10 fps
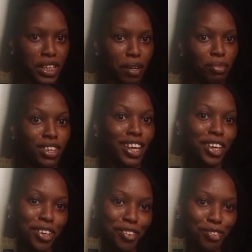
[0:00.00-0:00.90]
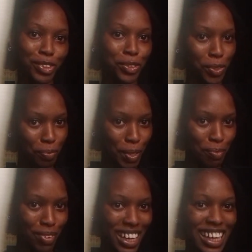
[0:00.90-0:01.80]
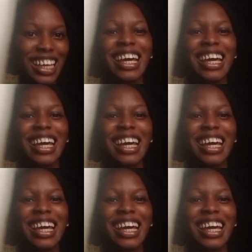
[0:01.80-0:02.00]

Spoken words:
time, thank you for stopping by.